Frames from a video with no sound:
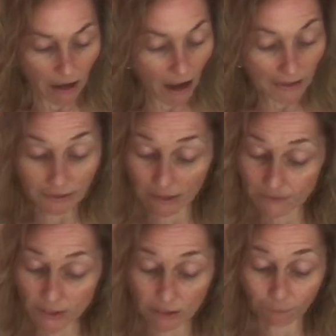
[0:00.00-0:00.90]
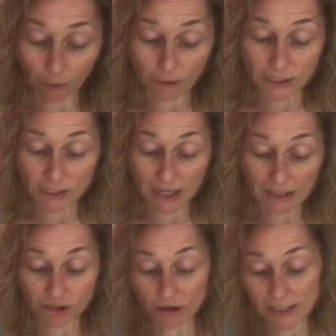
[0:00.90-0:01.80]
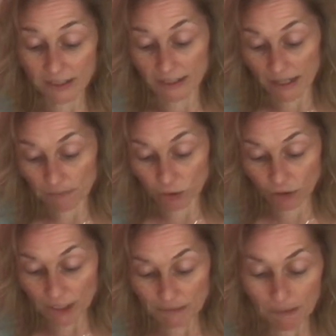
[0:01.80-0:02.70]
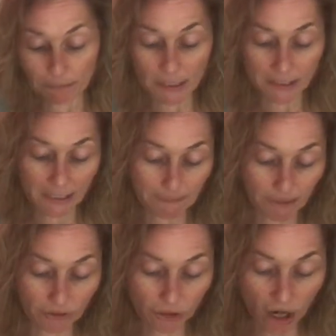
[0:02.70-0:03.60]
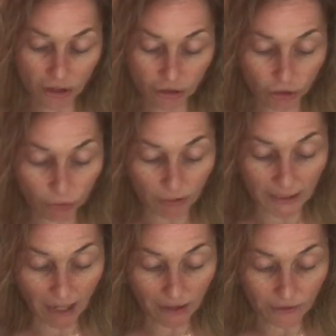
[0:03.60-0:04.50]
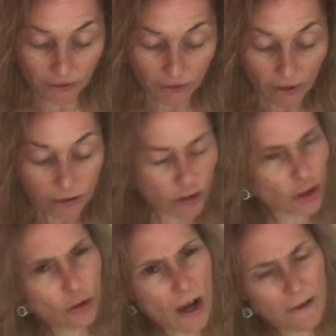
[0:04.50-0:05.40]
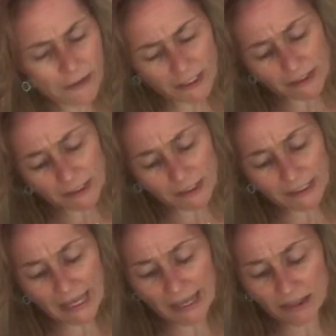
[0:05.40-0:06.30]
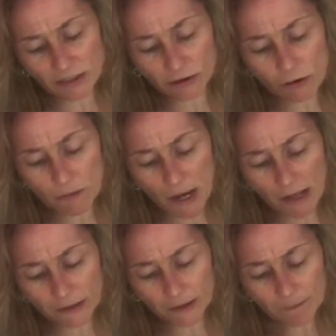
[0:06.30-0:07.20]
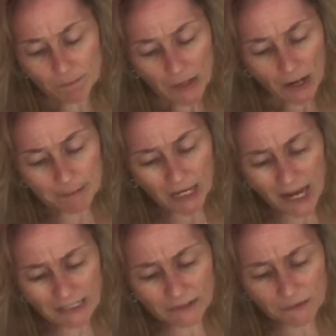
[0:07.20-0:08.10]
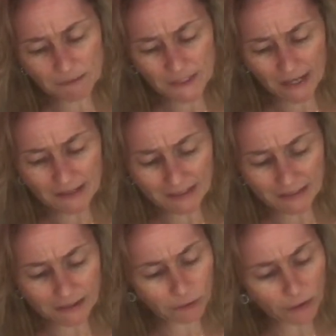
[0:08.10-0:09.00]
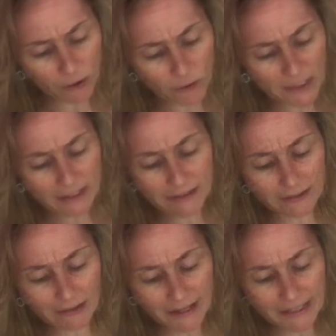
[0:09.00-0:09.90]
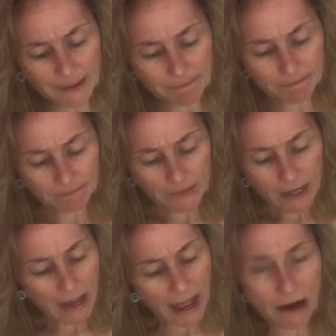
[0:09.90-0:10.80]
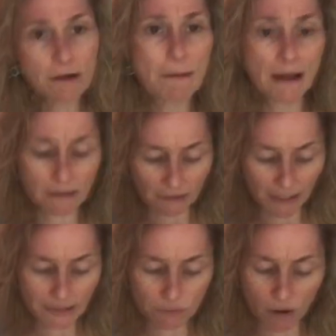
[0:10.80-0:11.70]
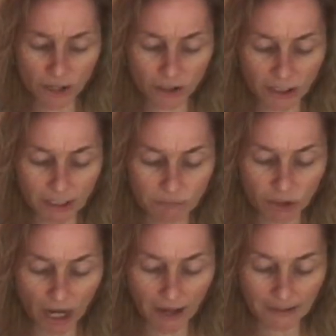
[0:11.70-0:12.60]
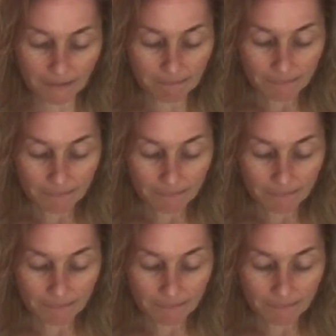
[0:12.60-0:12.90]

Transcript: I'd love a safari style dress, a denim dress, but please keep under $120. Do you have anything in a cantaloupe color? I'm kind of obsessed and I don't own anything like it. How about a light wash denim jacket?